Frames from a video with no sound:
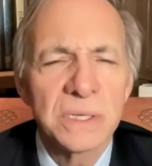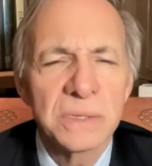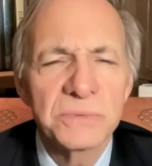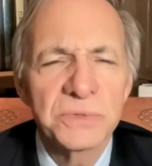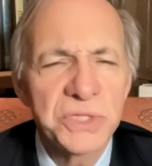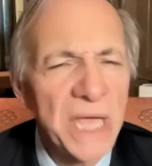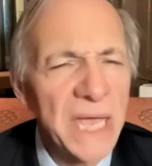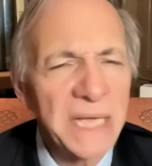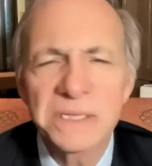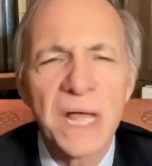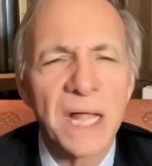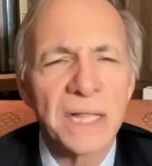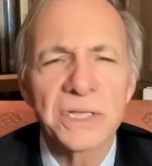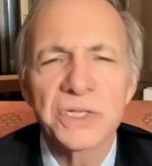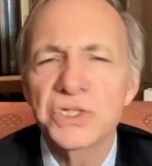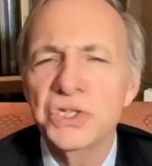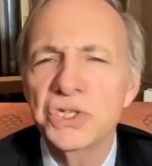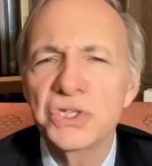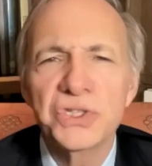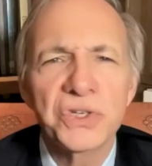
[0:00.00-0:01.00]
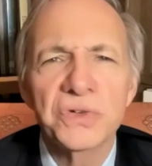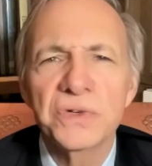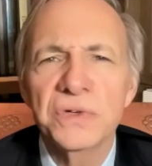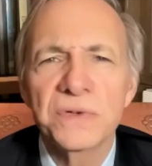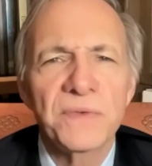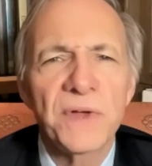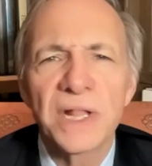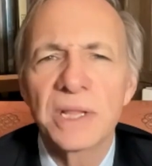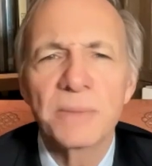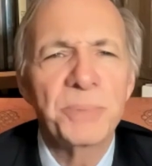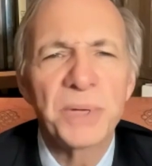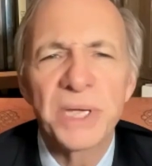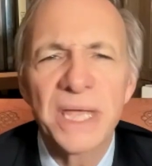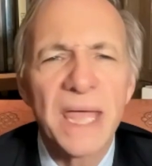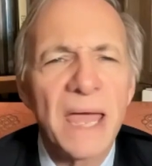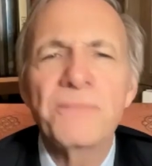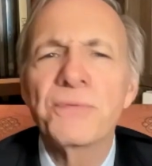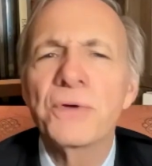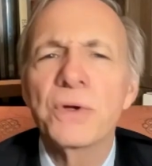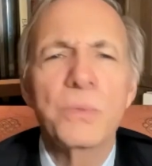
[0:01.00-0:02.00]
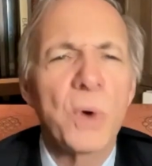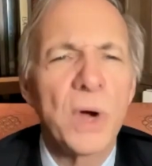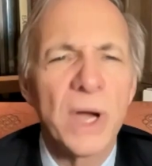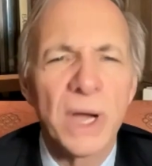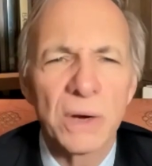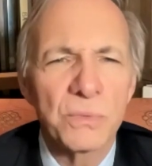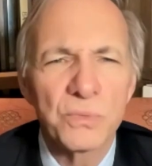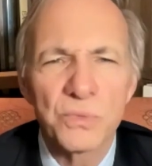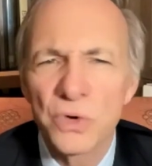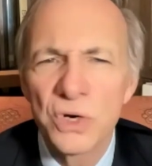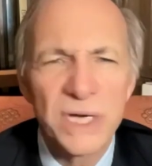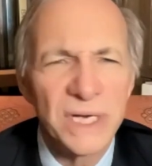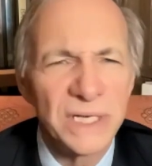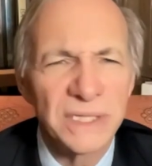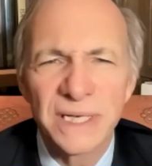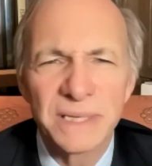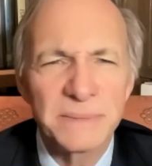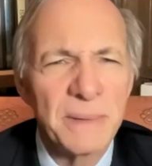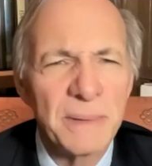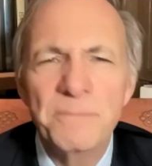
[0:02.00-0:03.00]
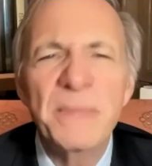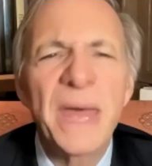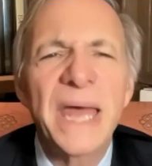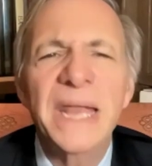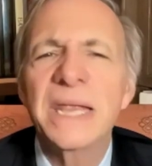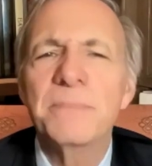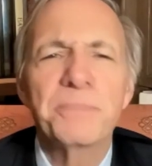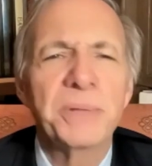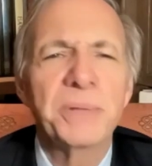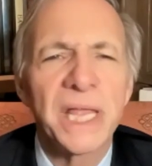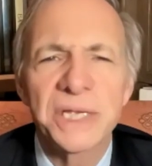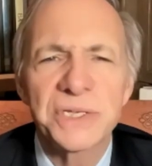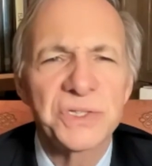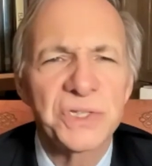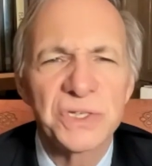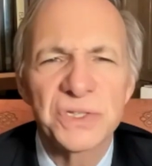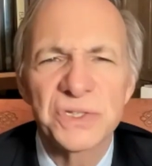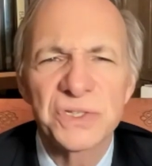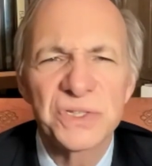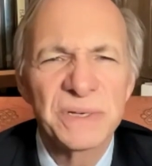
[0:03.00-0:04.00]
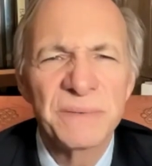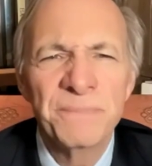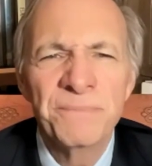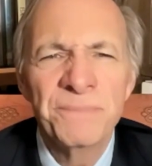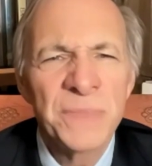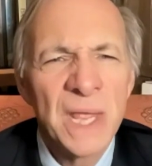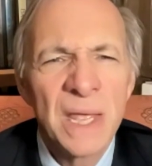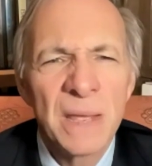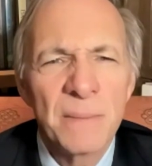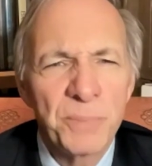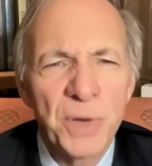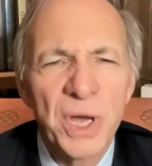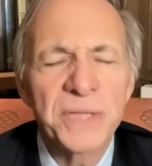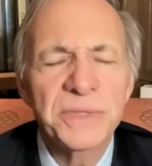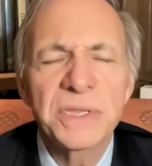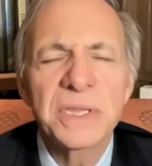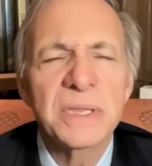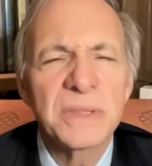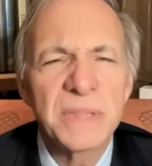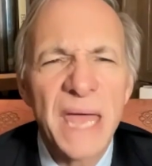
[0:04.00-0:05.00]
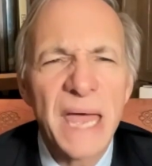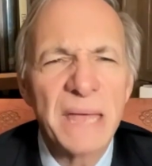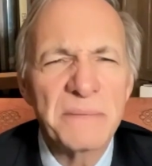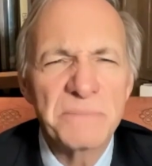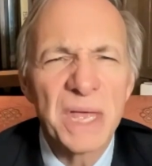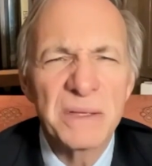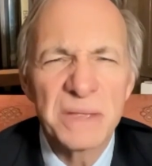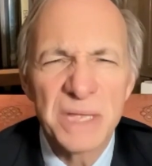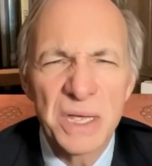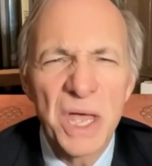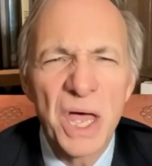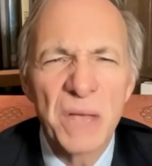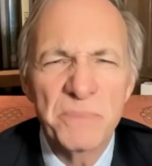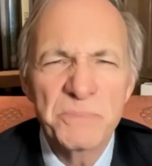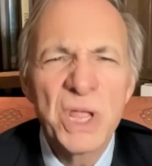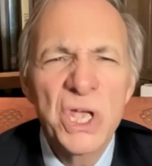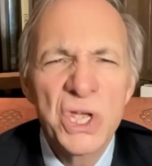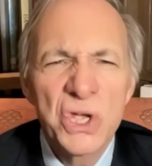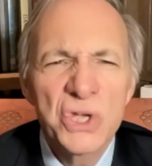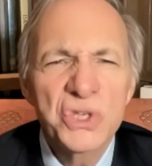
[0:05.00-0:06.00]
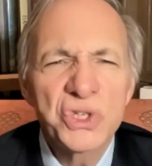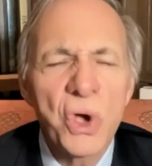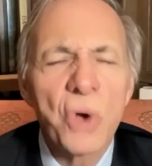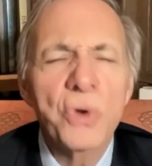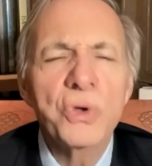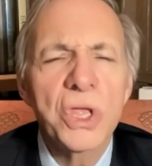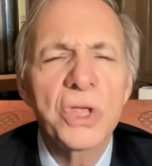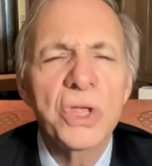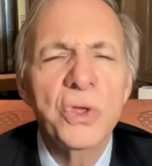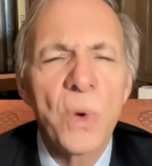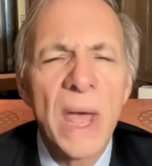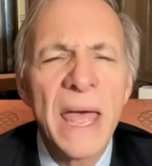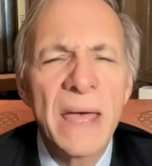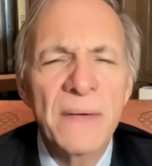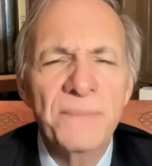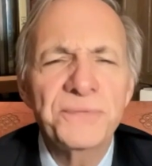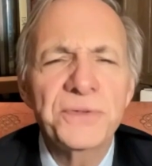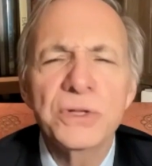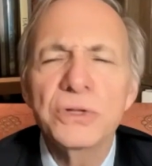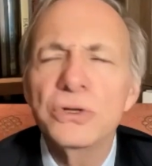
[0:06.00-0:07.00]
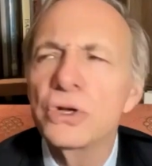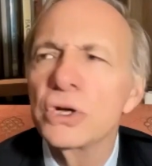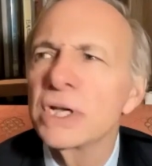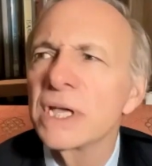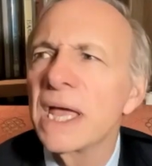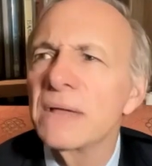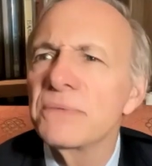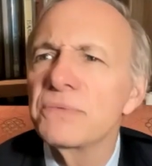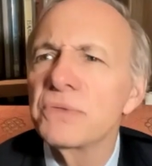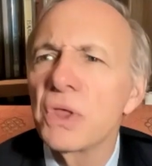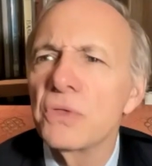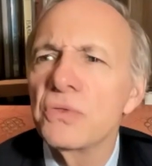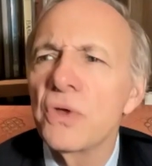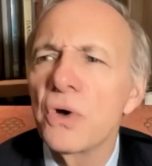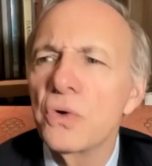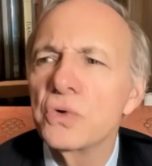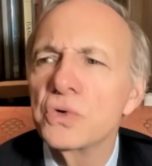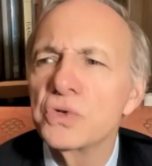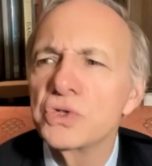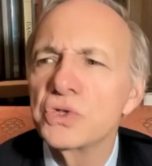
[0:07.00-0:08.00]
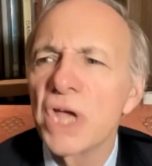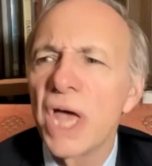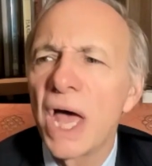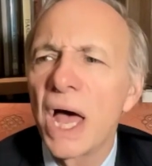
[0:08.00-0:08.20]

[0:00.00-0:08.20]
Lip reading: technologies are developing everywhere, really, in many places. But that, so you have to look at those